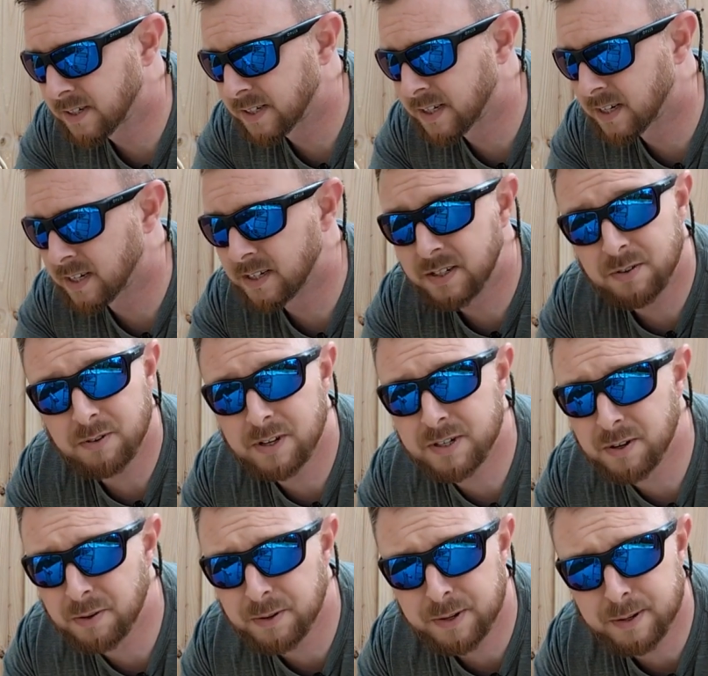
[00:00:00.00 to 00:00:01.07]
It's a
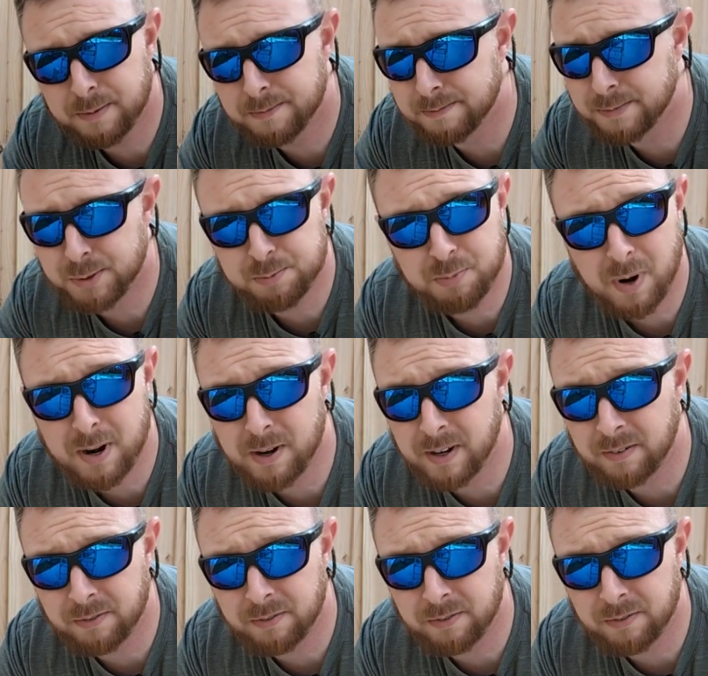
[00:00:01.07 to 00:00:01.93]
Rust-Oleum spray